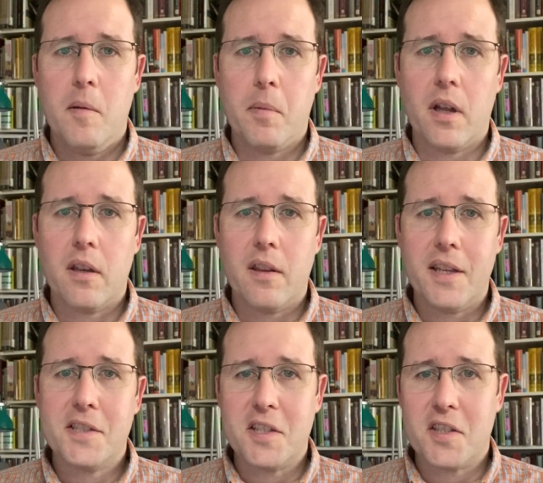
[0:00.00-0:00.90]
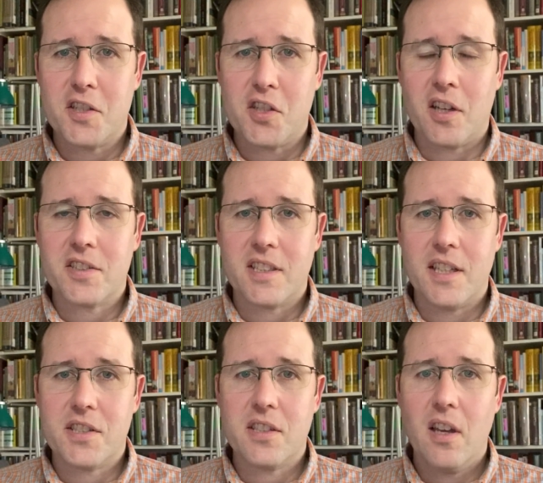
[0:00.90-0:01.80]
But this is the
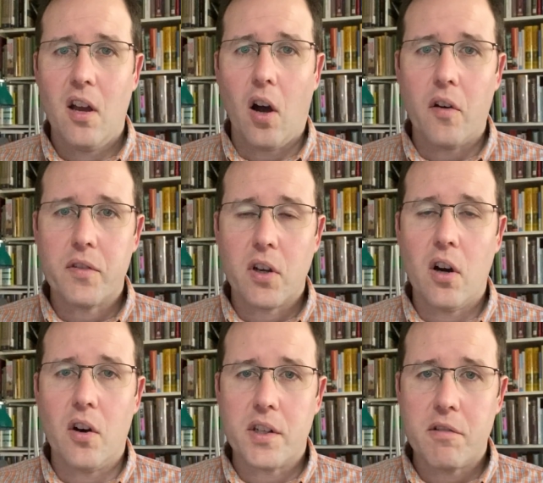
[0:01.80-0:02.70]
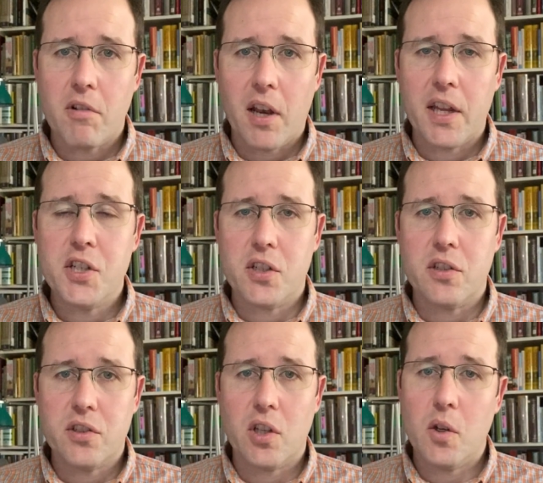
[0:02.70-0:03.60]
justice of God in
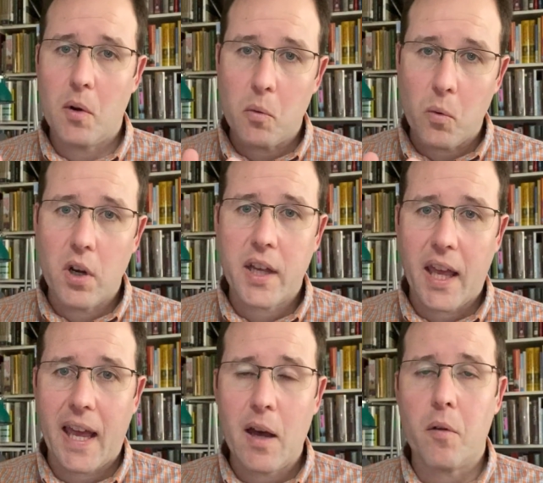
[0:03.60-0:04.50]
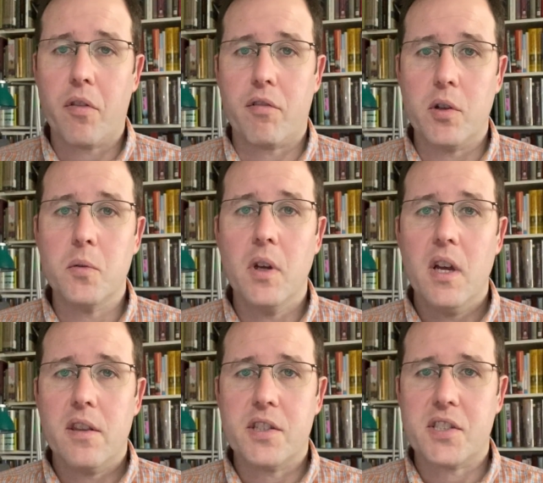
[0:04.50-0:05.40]
relation to and working out through
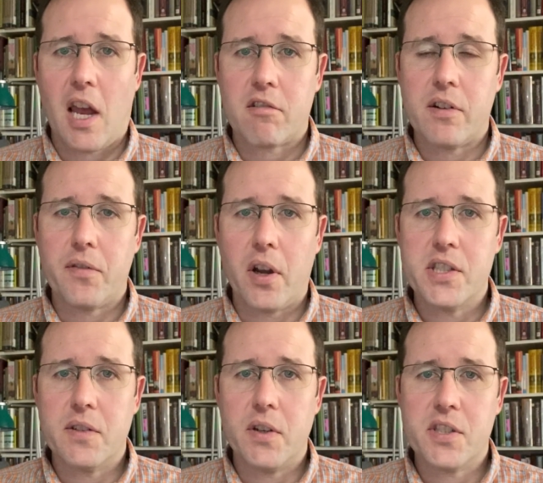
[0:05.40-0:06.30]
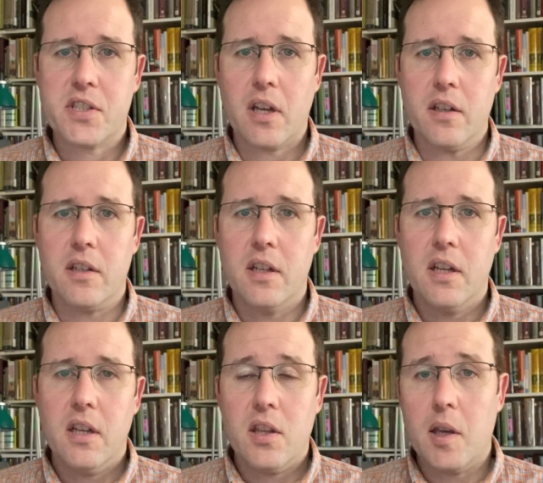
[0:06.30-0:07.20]
the sacrifice of his Son.
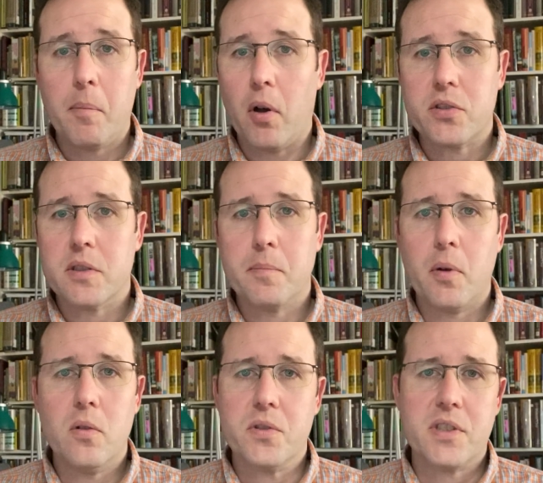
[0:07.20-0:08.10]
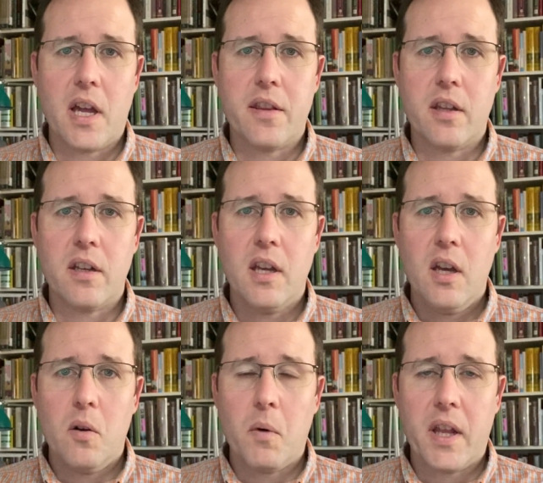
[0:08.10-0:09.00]
The Apostle Paul said that
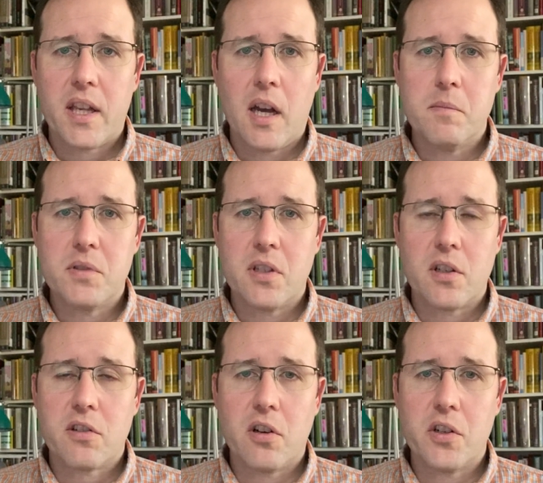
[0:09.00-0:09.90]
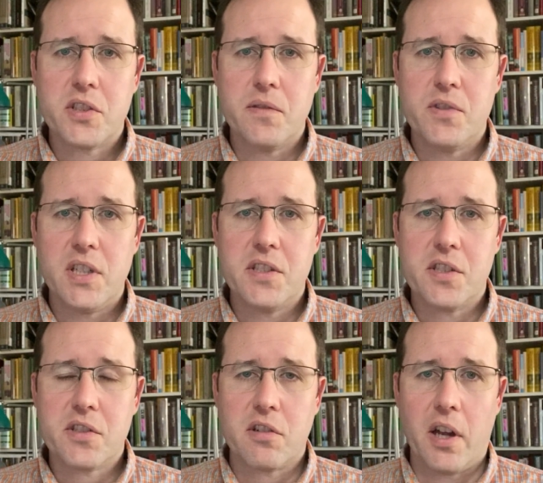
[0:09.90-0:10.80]
when it comes to the cross of
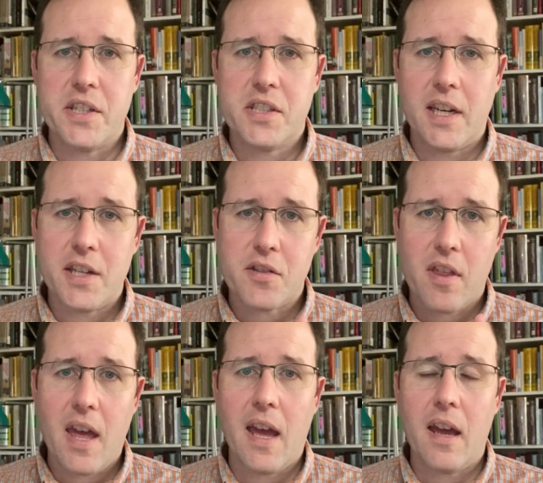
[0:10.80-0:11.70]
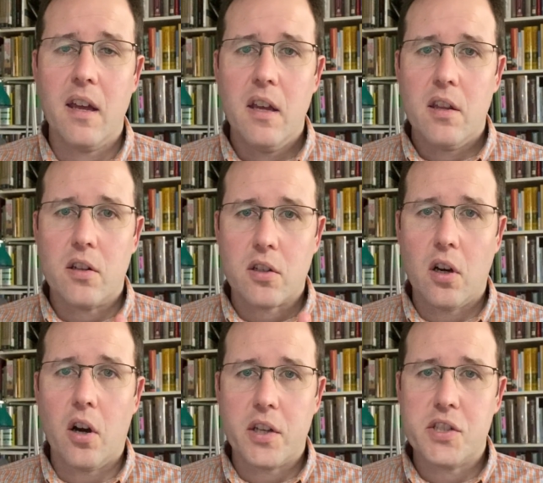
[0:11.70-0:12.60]
Jesus Christ, it is there that
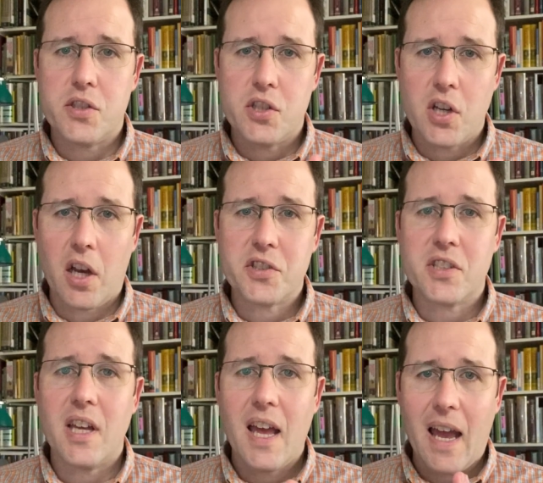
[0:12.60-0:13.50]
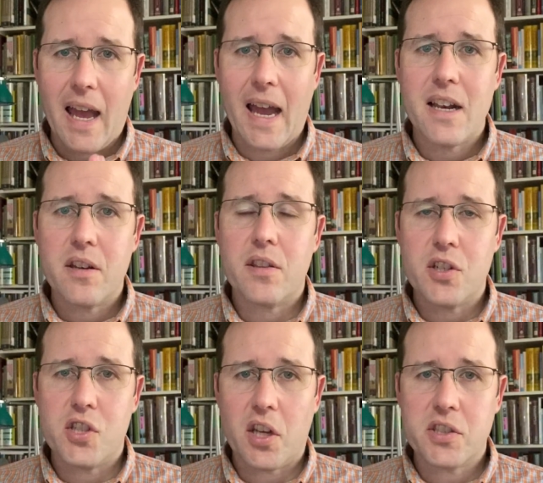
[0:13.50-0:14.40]
God is just and the
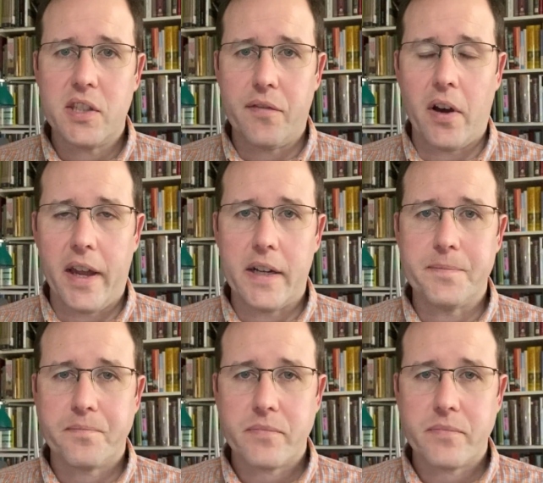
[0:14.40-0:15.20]
justifier